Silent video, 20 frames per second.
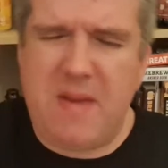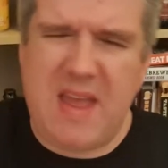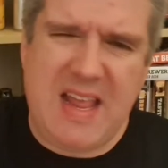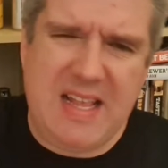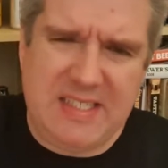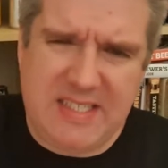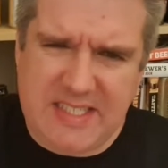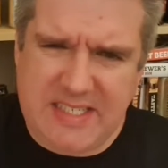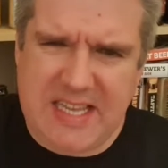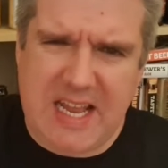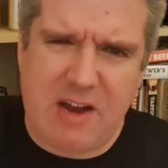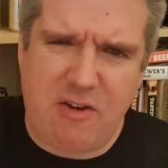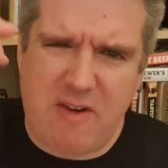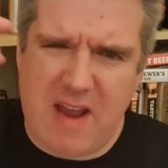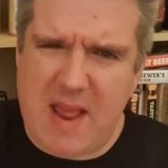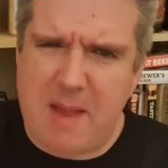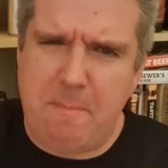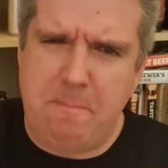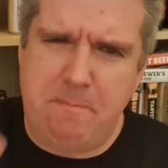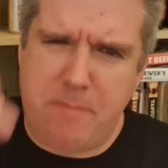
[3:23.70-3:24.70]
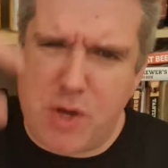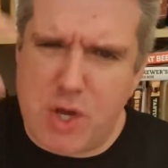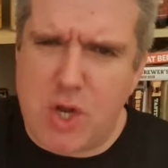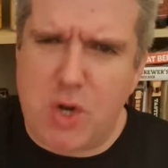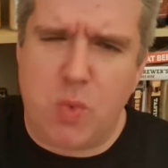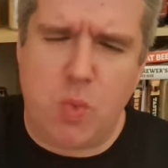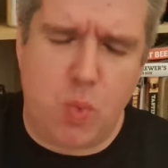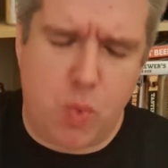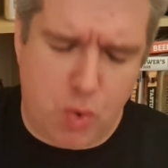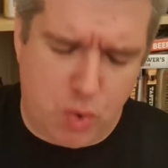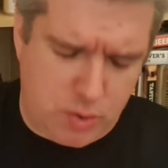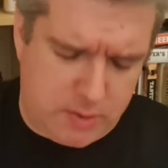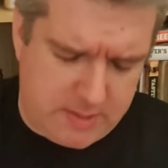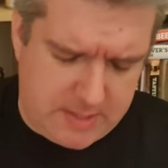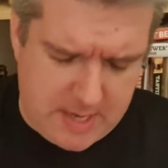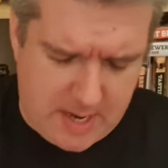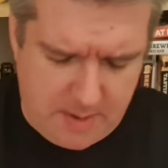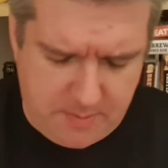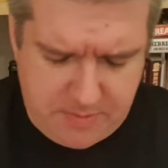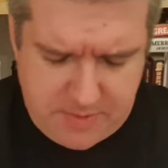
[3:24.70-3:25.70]
incinerated burnt wood
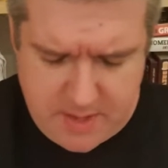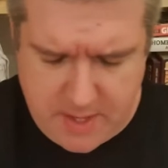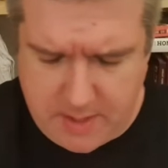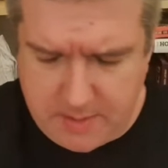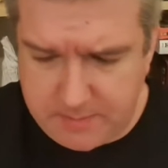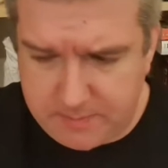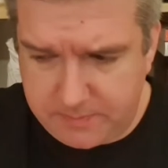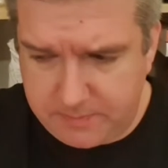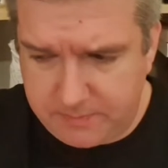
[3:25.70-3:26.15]
type thing.